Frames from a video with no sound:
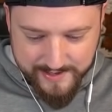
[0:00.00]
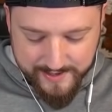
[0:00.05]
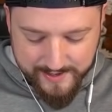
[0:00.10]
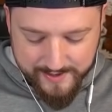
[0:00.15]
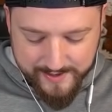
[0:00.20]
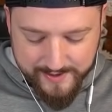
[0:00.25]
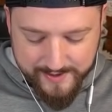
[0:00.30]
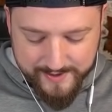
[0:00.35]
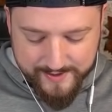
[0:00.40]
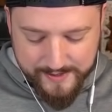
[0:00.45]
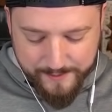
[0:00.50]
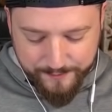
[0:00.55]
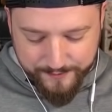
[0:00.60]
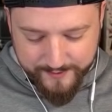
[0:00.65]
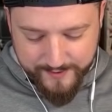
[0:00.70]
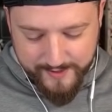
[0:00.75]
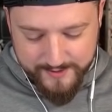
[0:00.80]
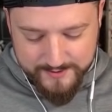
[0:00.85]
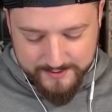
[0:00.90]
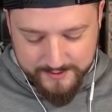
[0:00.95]
and a
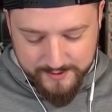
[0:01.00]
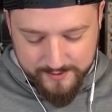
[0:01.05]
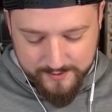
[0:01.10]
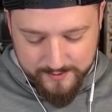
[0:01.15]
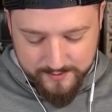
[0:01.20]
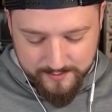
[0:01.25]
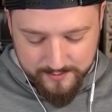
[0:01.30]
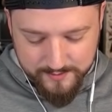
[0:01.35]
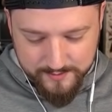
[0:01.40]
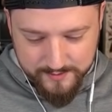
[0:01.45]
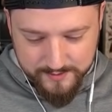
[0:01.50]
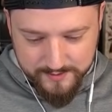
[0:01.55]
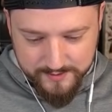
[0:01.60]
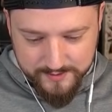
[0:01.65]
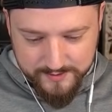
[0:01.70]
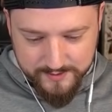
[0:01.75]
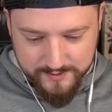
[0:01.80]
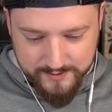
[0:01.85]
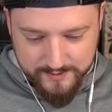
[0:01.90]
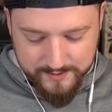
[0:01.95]
Prince too?
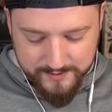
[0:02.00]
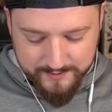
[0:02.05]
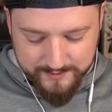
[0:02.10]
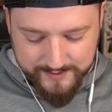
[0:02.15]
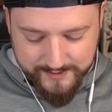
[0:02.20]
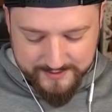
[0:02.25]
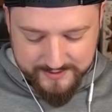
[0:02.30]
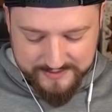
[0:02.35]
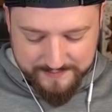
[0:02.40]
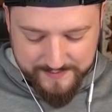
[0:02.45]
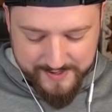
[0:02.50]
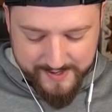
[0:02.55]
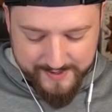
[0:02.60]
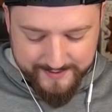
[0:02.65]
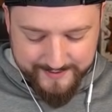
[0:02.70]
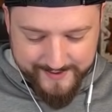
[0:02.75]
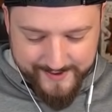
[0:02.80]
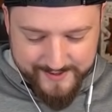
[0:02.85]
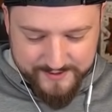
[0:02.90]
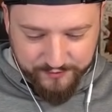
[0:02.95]
That's gonna be a
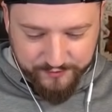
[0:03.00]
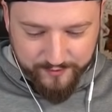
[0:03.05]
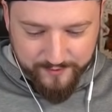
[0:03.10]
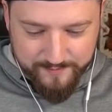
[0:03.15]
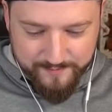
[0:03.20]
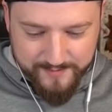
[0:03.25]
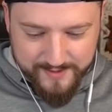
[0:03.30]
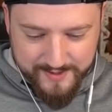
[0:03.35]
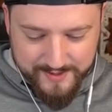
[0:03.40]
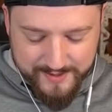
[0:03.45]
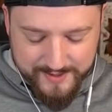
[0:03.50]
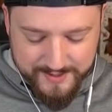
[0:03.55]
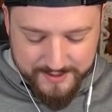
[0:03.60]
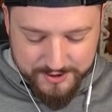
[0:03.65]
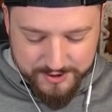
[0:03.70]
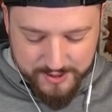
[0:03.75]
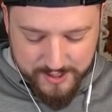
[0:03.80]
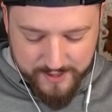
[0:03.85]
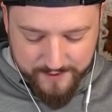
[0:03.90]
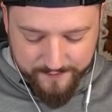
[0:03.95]
yikes from me,
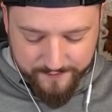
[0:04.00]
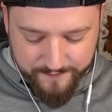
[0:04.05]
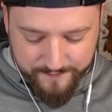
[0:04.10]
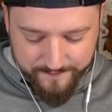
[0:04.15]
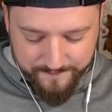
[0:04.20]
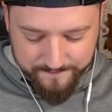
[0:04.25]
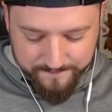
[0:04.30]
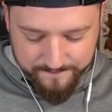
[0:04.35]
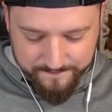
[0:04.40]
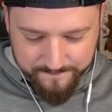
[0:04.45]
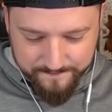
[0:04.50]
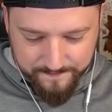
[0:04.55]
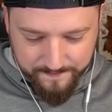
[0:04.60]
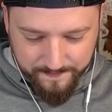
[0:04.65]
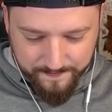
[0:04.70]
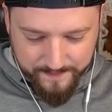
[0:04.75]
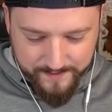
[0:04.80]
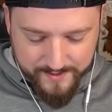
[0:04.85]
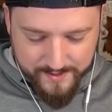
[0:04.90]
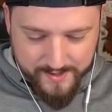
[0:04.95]
Chief.
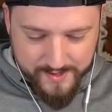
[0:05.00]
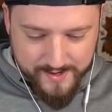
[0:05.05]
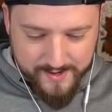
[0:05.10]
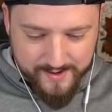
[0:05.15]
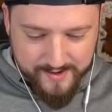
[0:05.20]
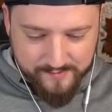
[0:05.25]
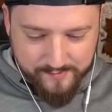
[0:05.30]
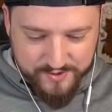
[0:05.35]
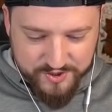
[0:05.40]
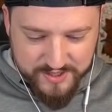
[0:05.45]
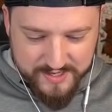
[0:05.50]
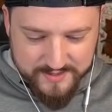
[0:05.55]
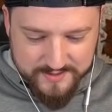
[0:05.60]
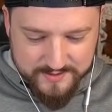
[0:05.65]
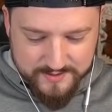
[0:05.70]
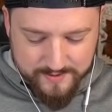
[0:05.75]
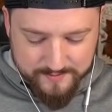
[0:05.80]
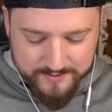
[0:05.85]
I wish I had some